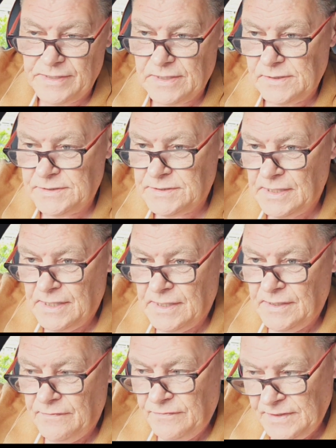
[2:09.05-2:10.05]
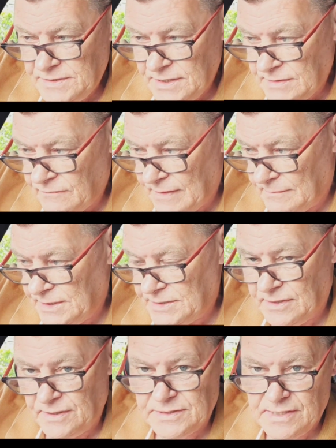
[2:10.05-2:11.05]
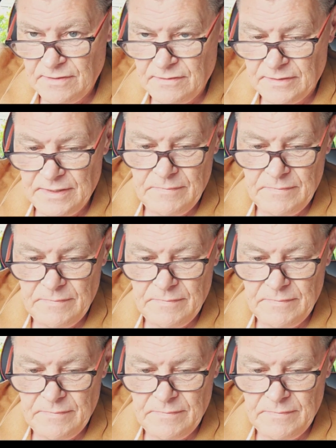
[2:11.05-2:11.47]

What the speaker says: because this is a family-sized car.